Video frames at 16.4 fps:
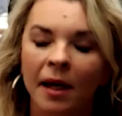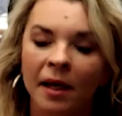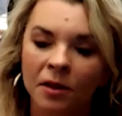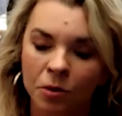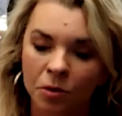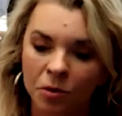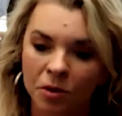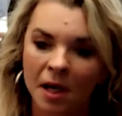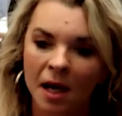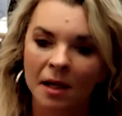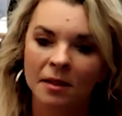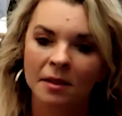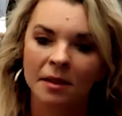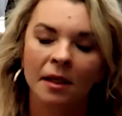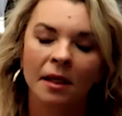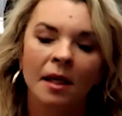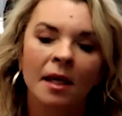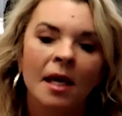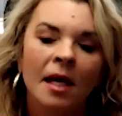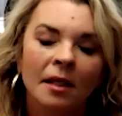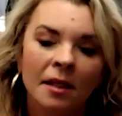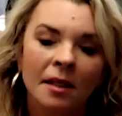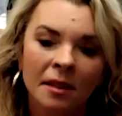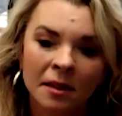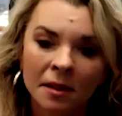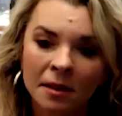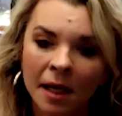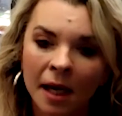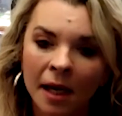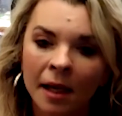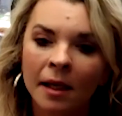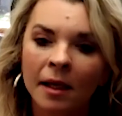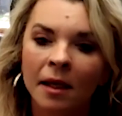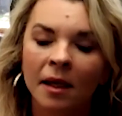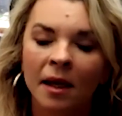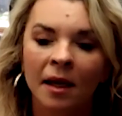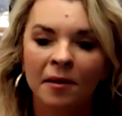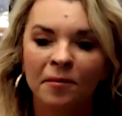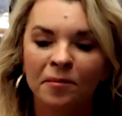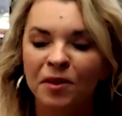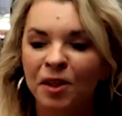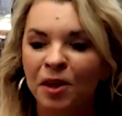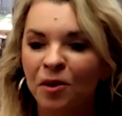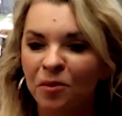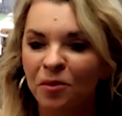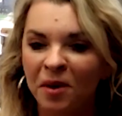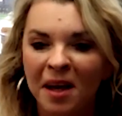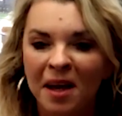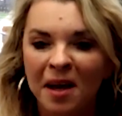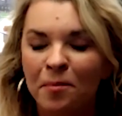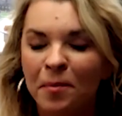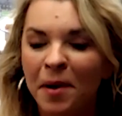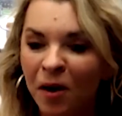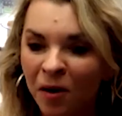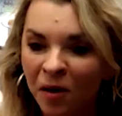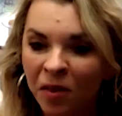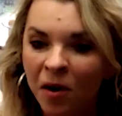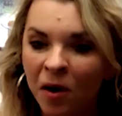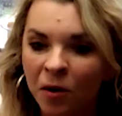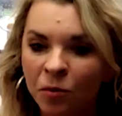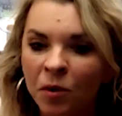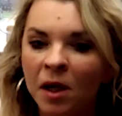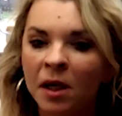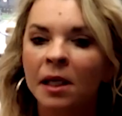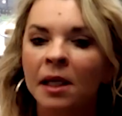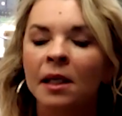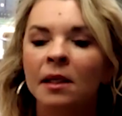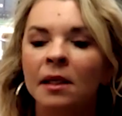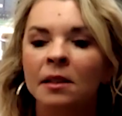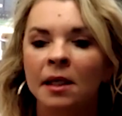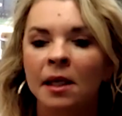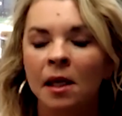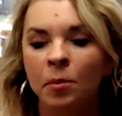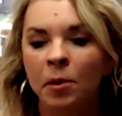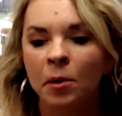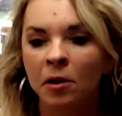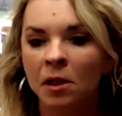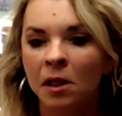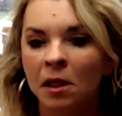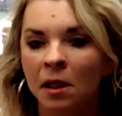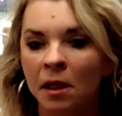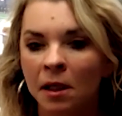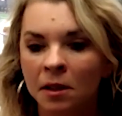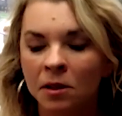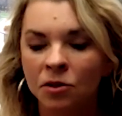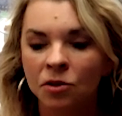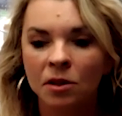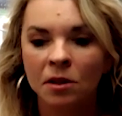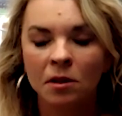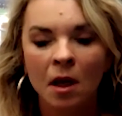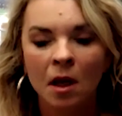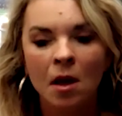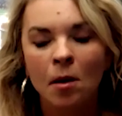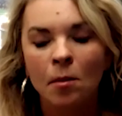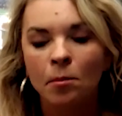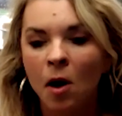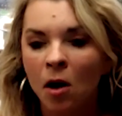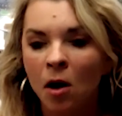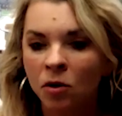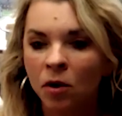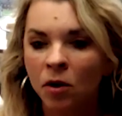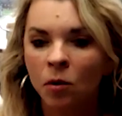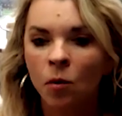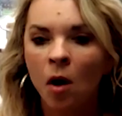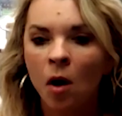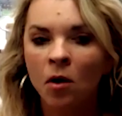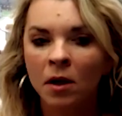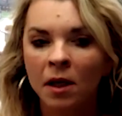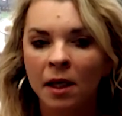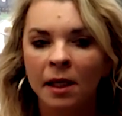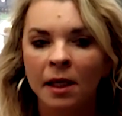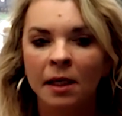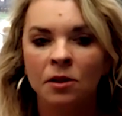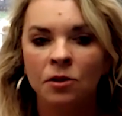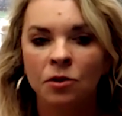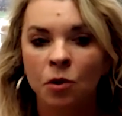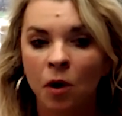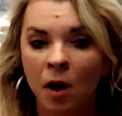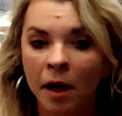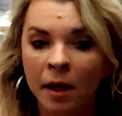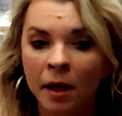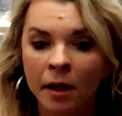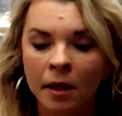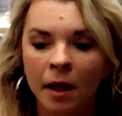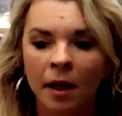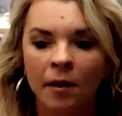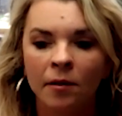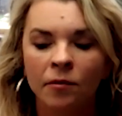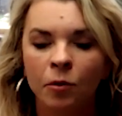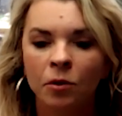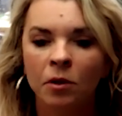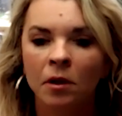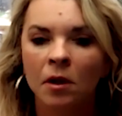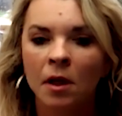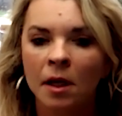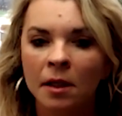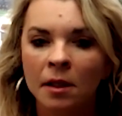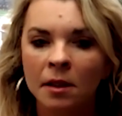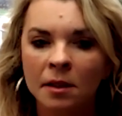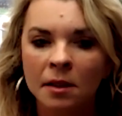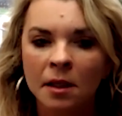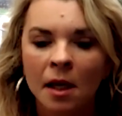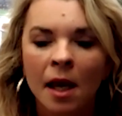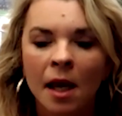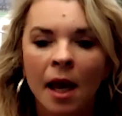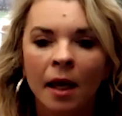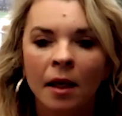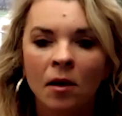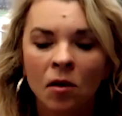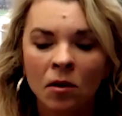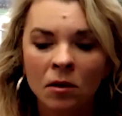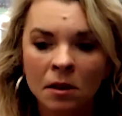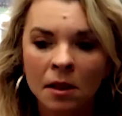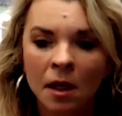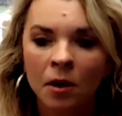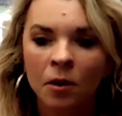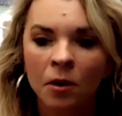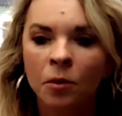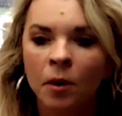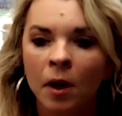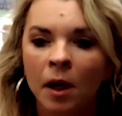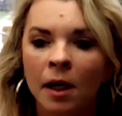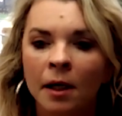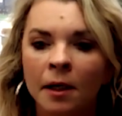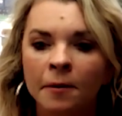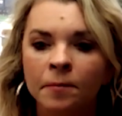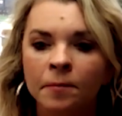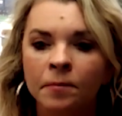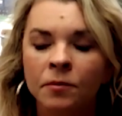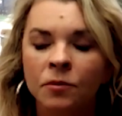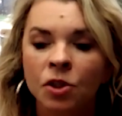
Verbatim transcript: exercising. Doesn't take, uh, you know, marathon running to keep healthy lungs. Just Moderate walking is great uh, for the lungs and also um,